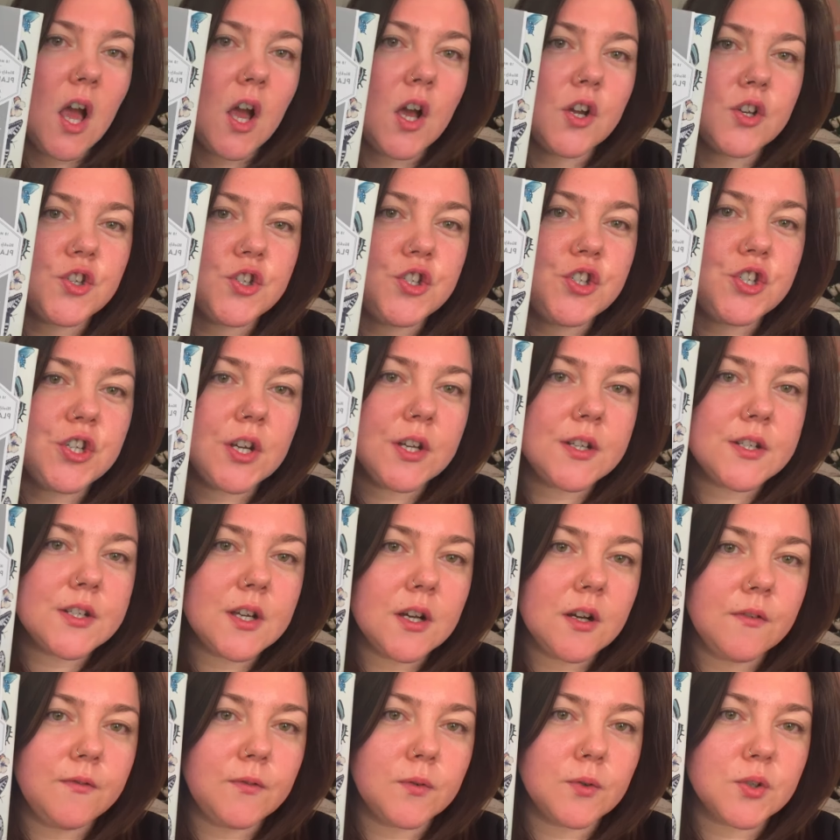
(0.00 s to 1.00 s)

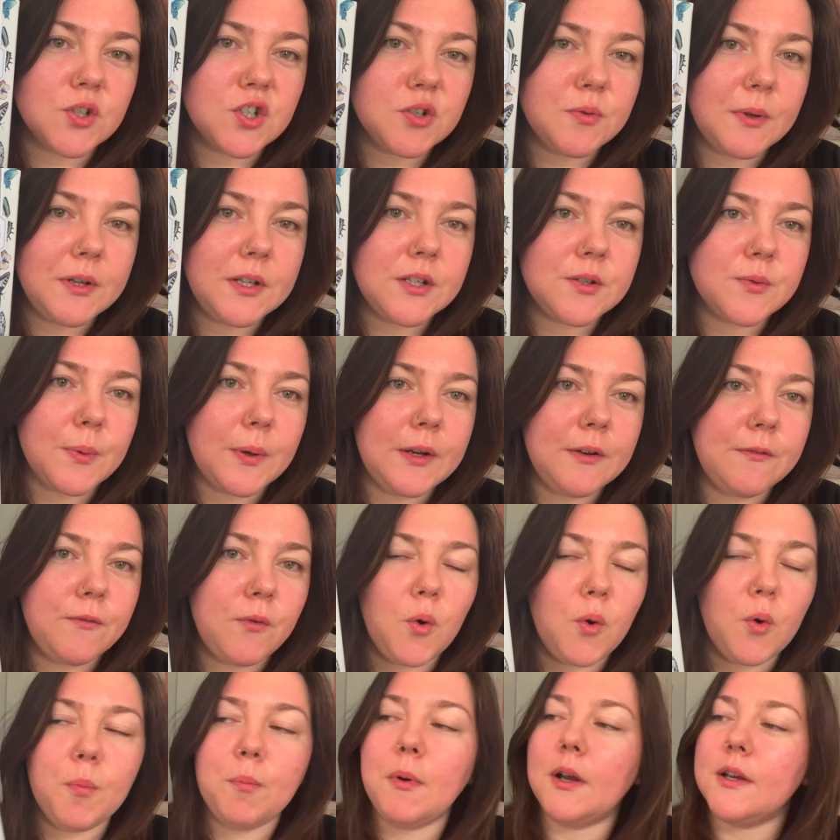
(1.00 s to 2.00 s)
agenda for
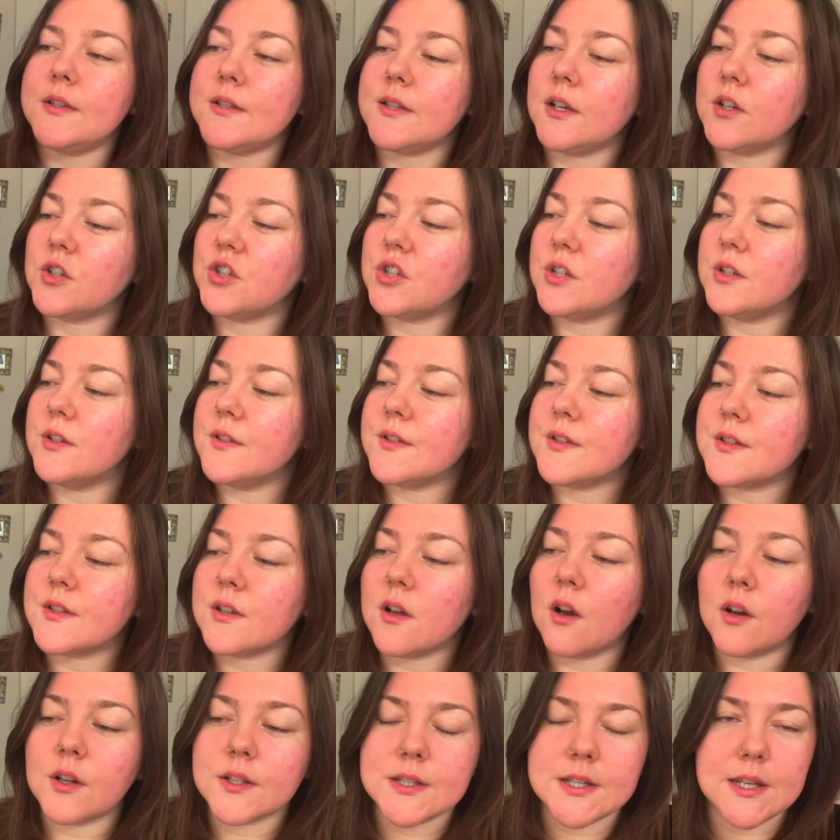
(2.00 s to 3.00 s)
2024, but it's actually
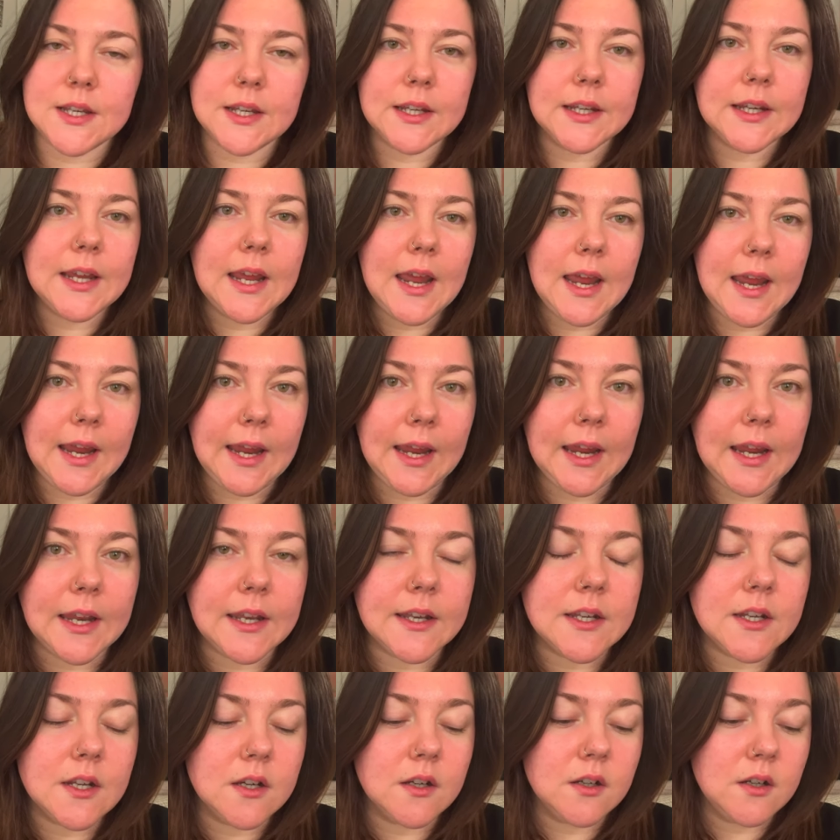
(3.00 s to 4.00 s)
starting
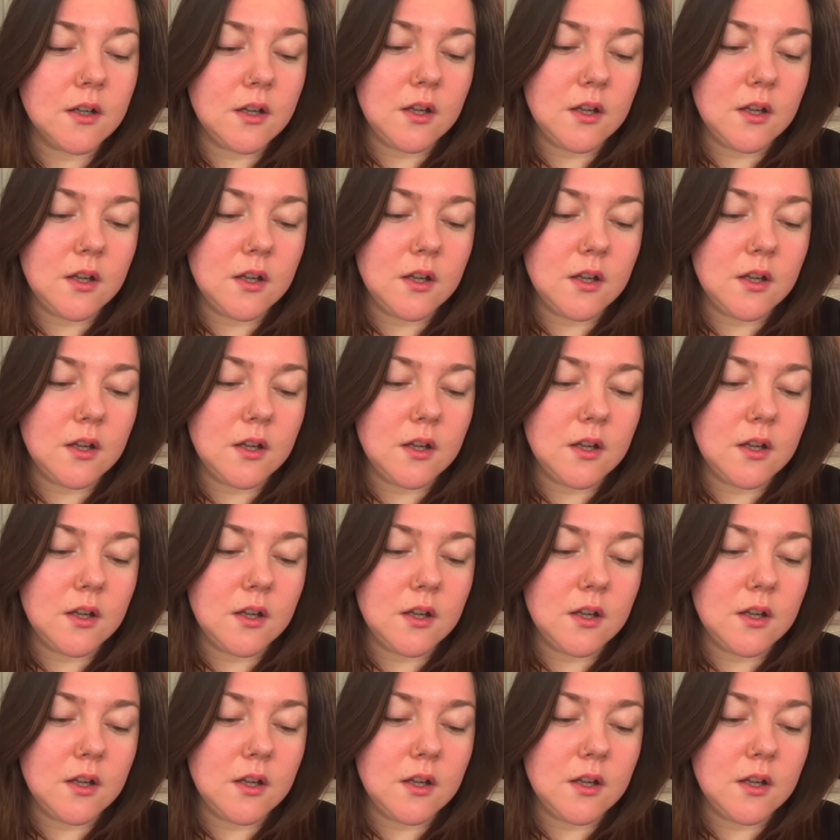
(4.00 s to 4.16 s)
in